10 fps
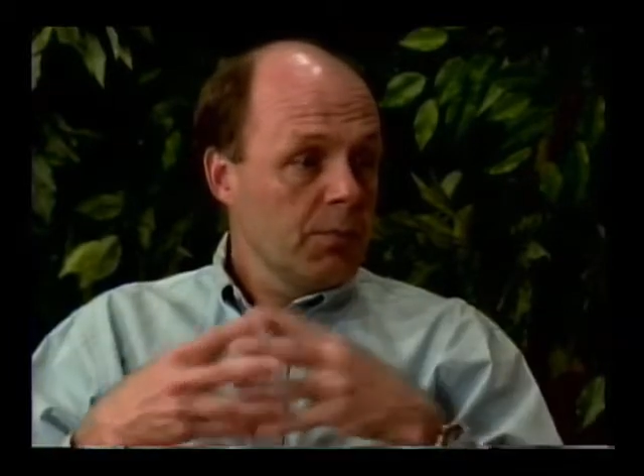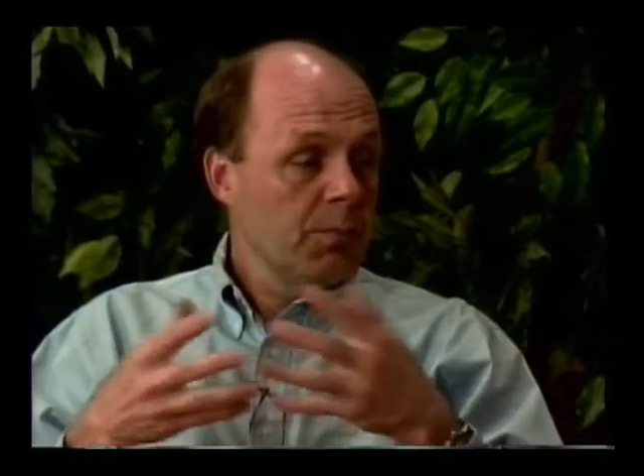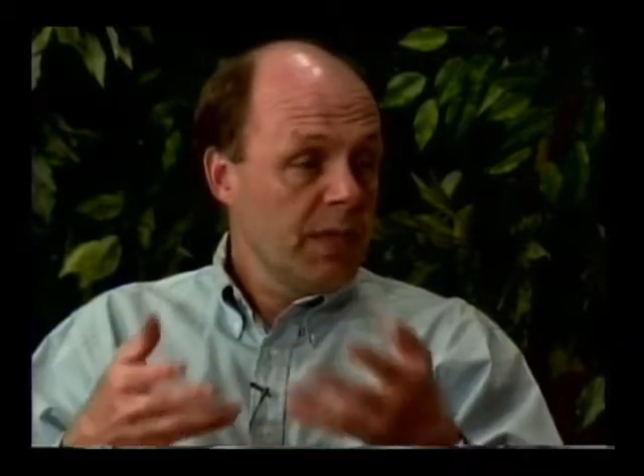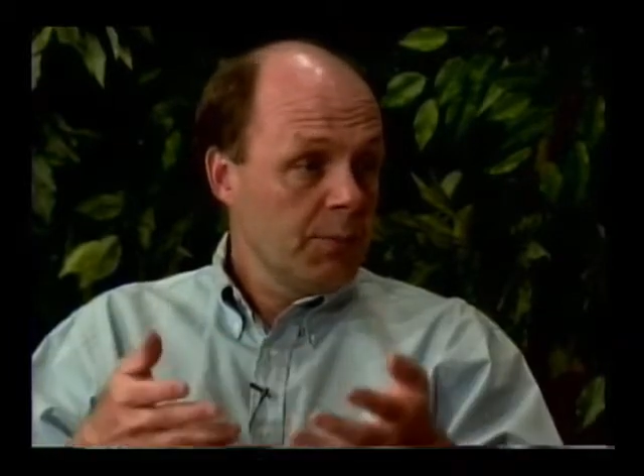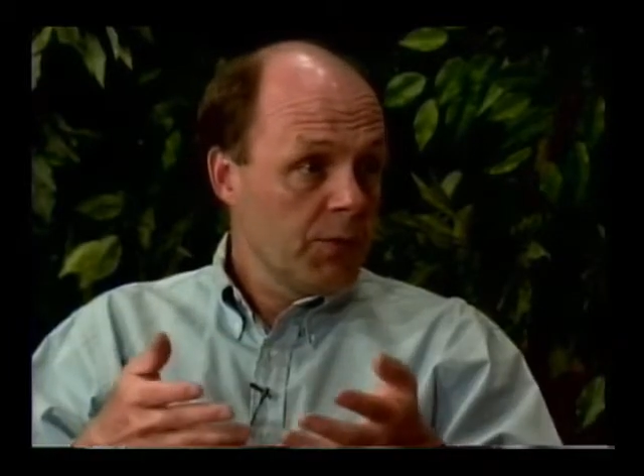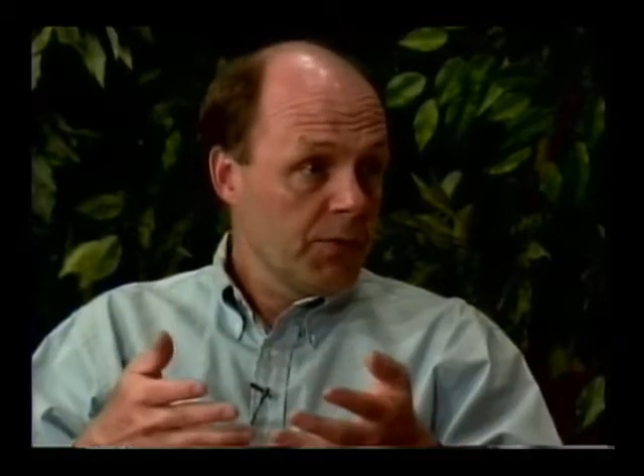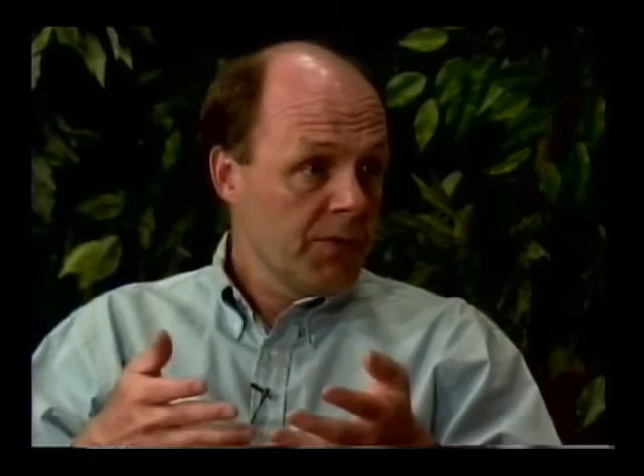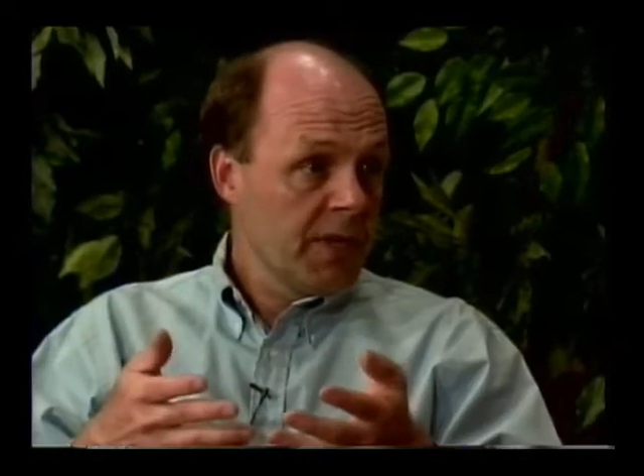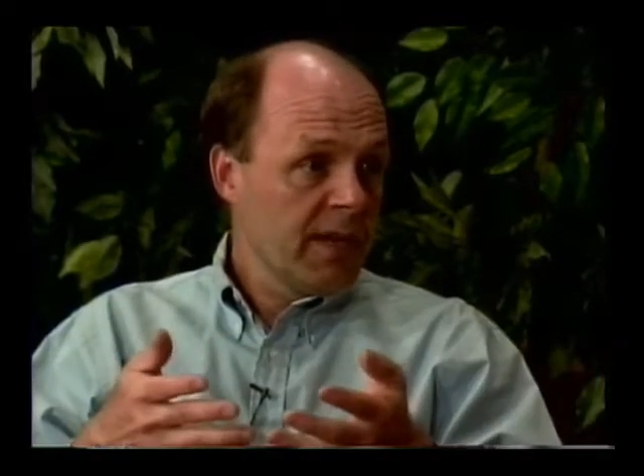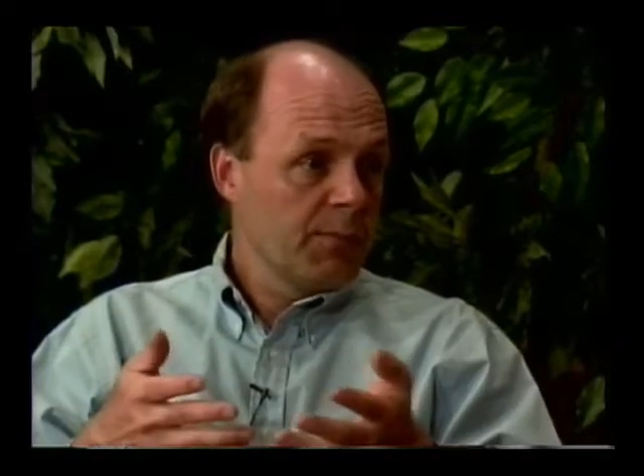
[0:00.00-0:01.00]
people
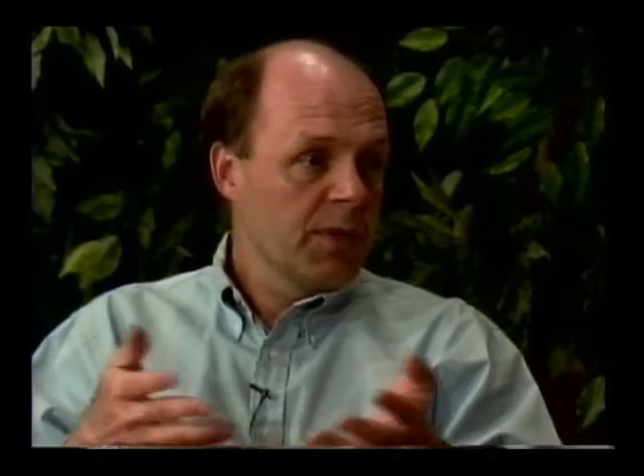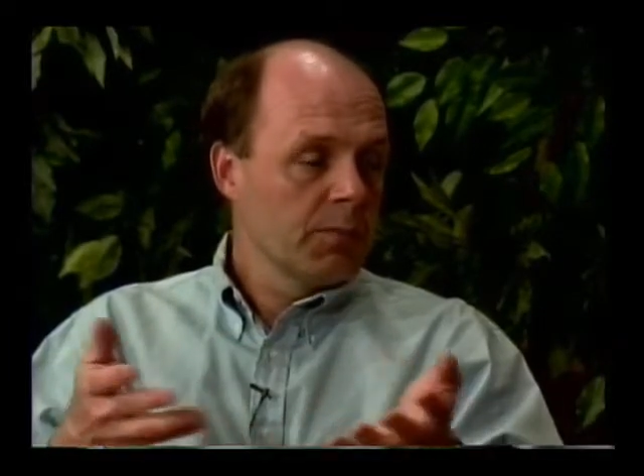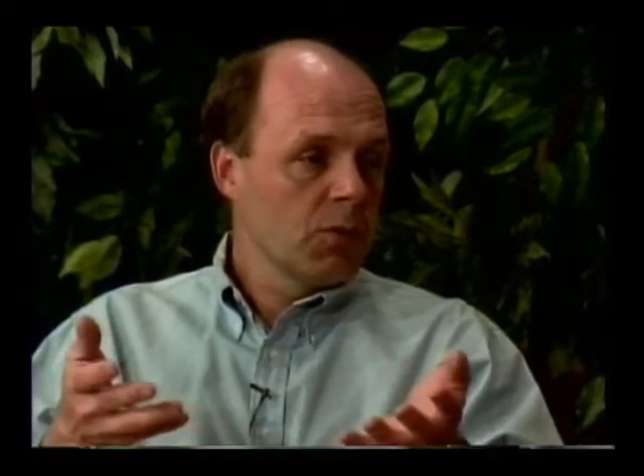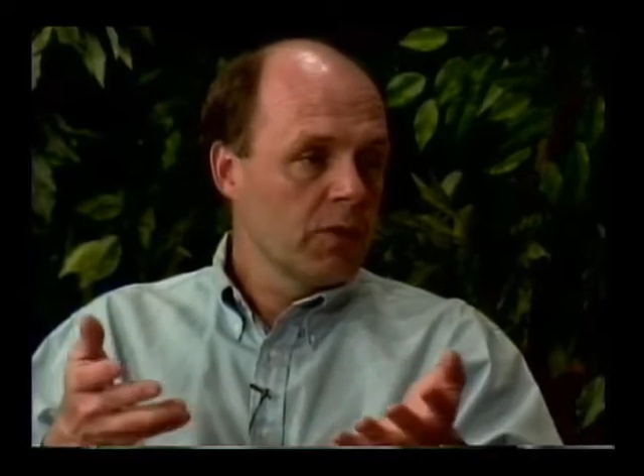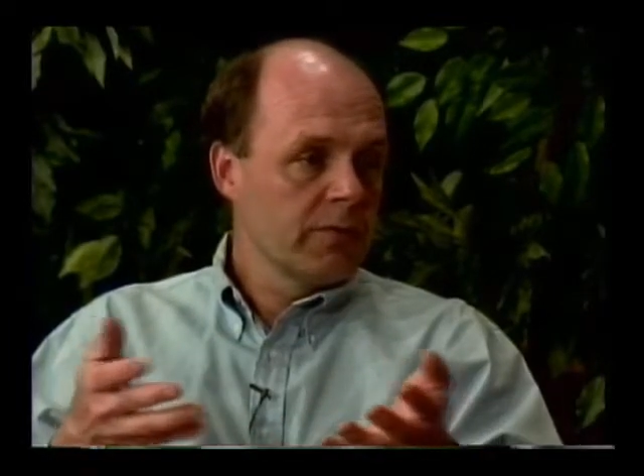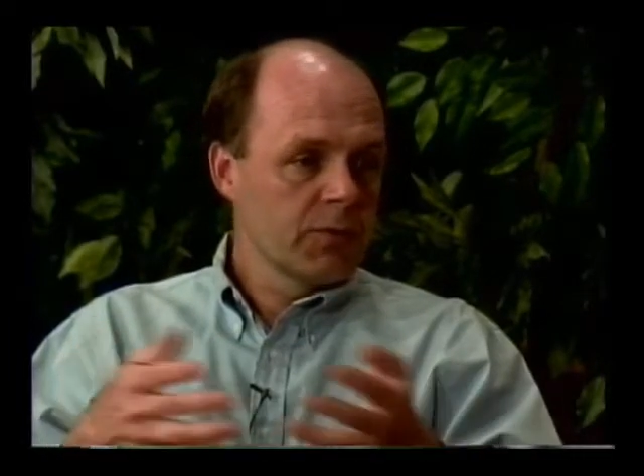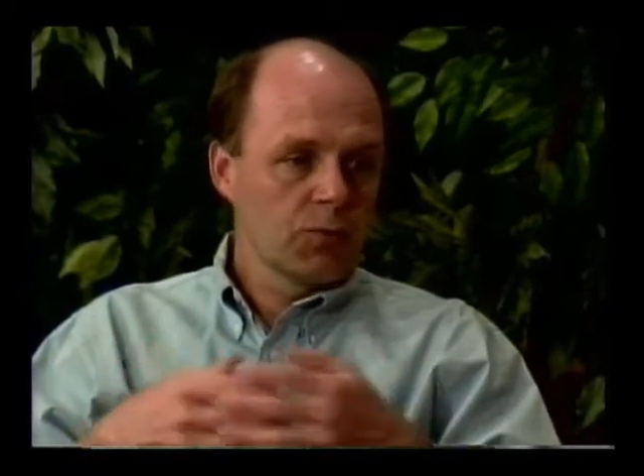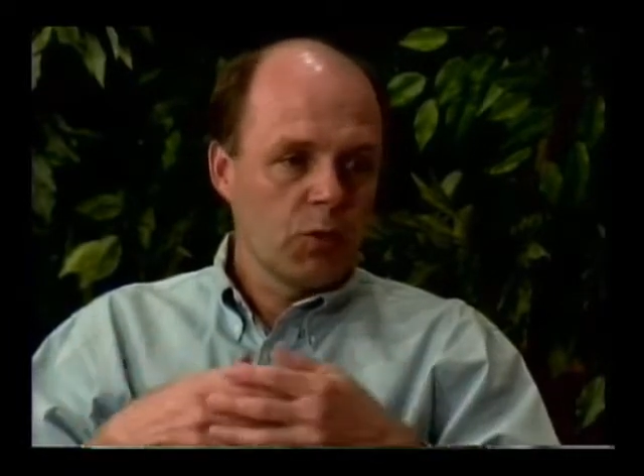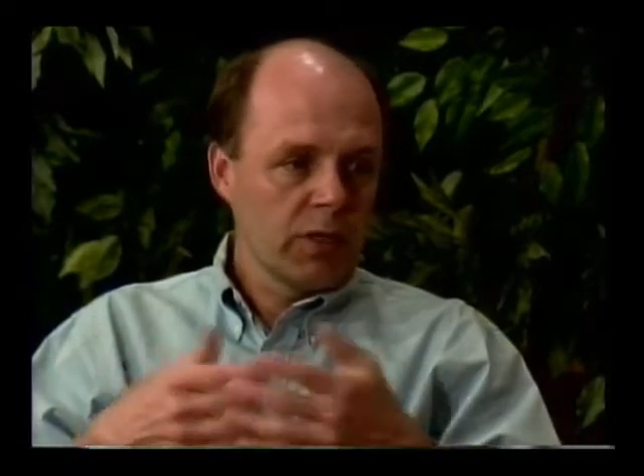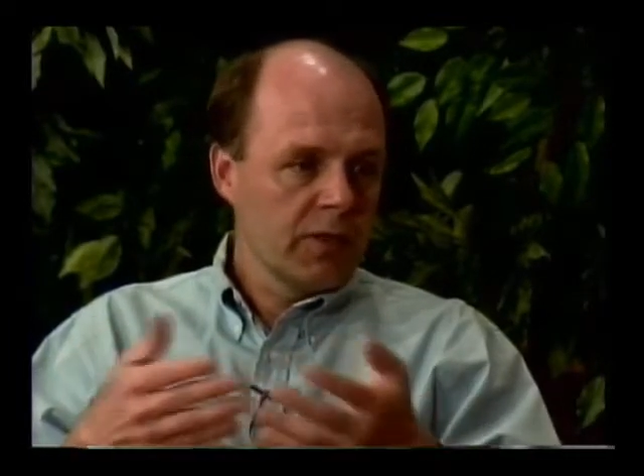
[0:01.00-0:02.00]
that have been employed for
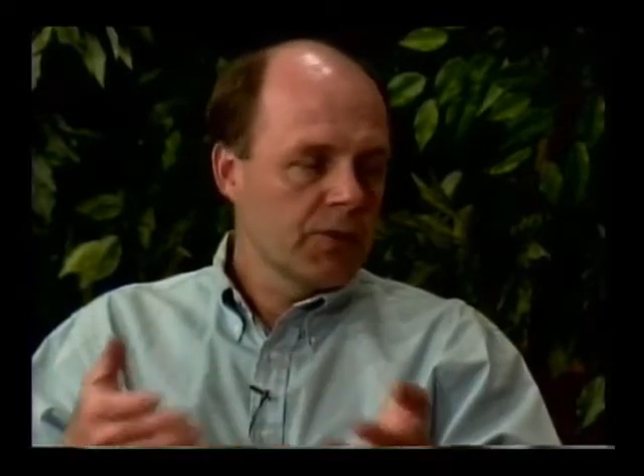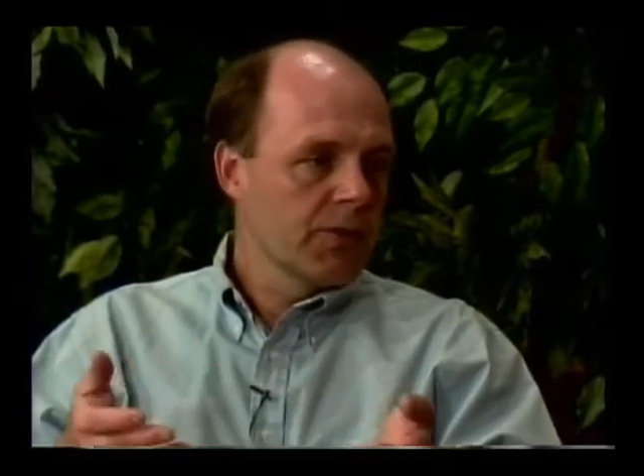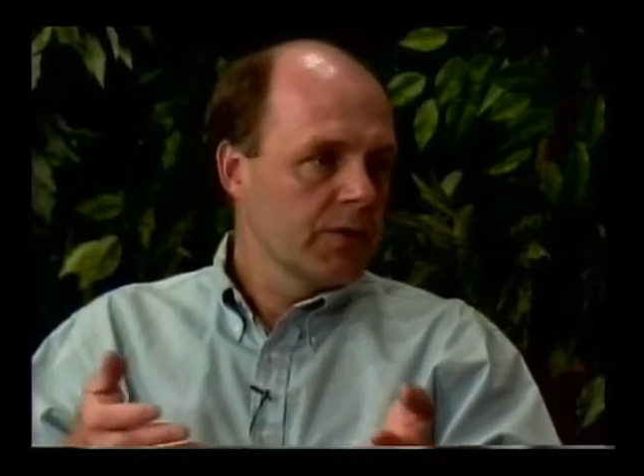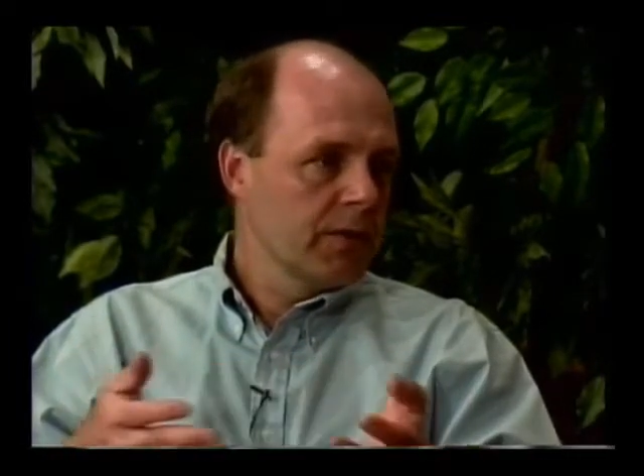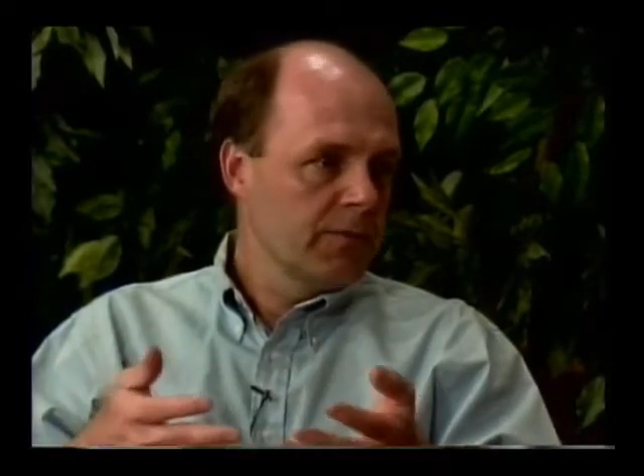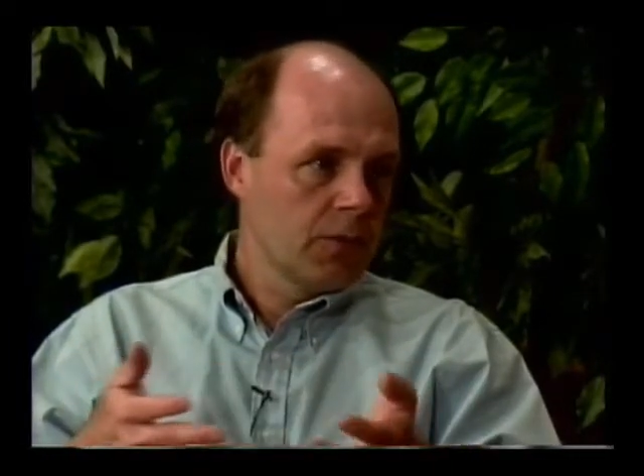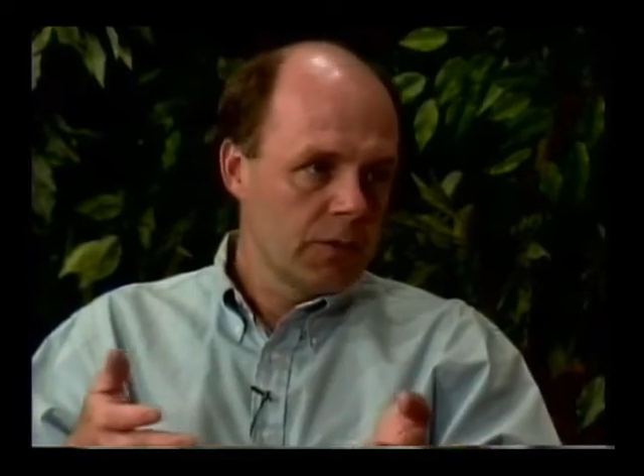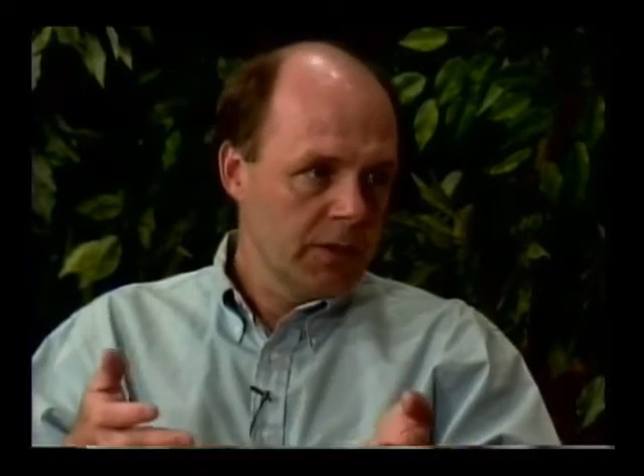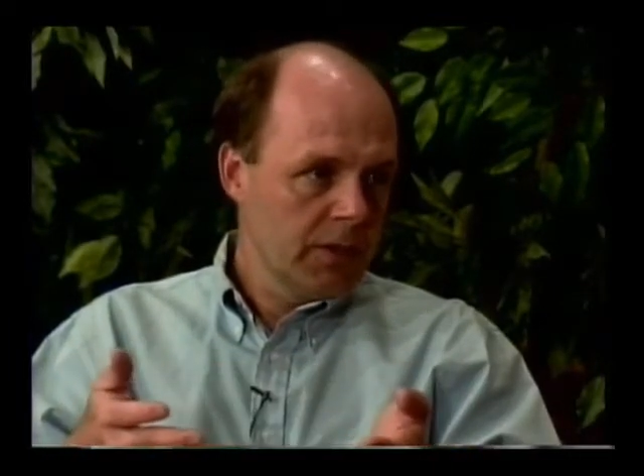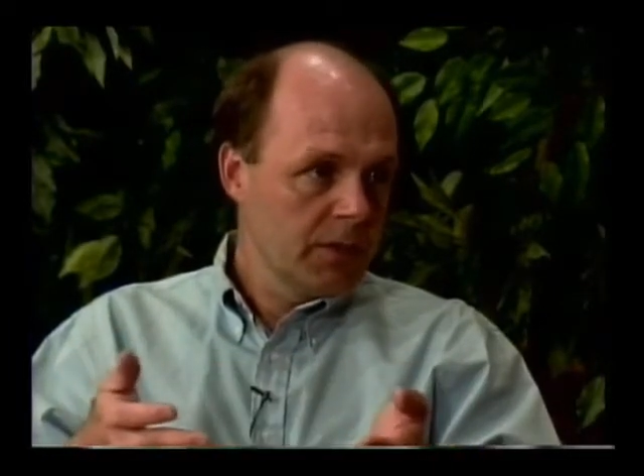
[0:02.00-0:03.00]
20, 30,
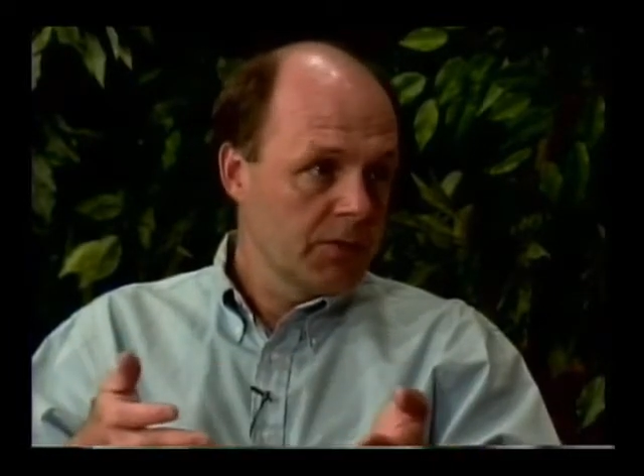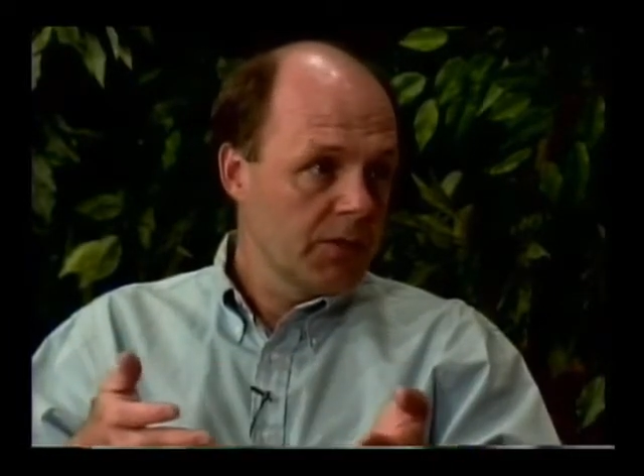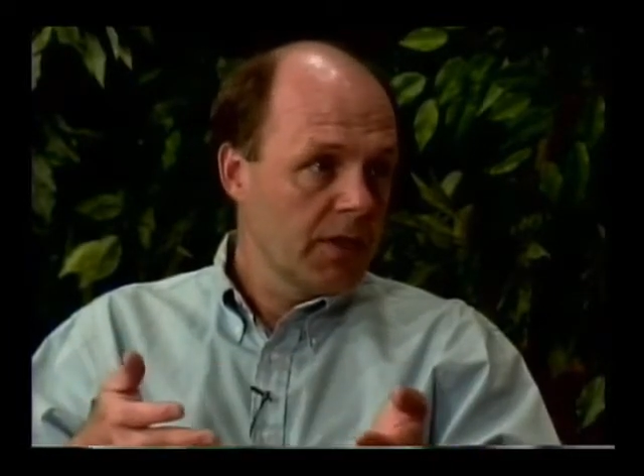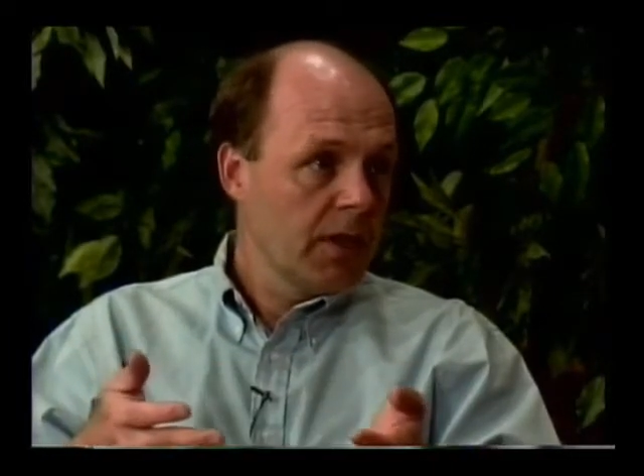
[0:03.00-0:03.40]
40 years,